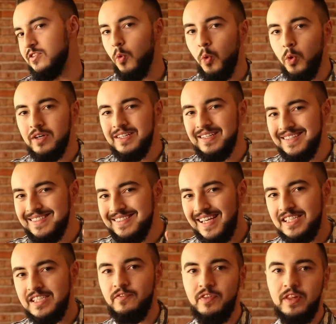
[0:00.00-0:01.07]
or
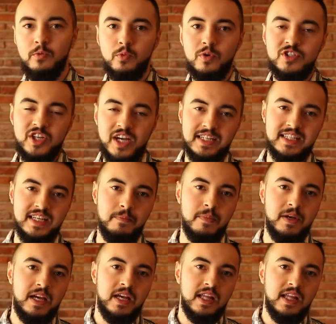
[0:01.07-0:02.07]
decisively reject him.